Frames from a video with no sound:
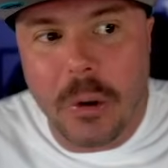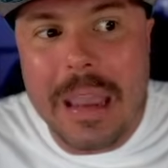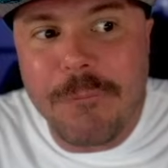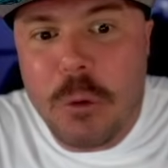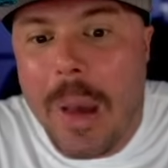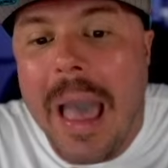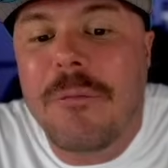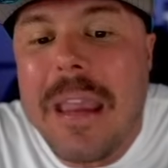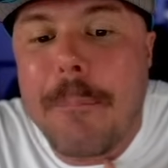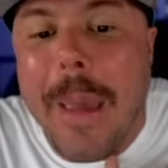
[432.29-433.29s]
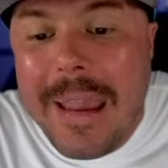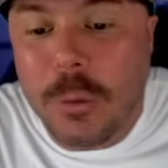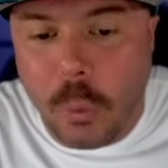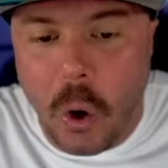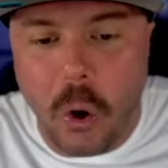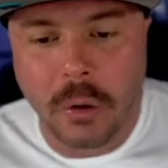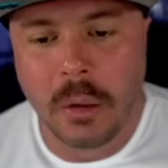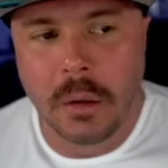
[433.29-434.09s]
If you have a bankroll,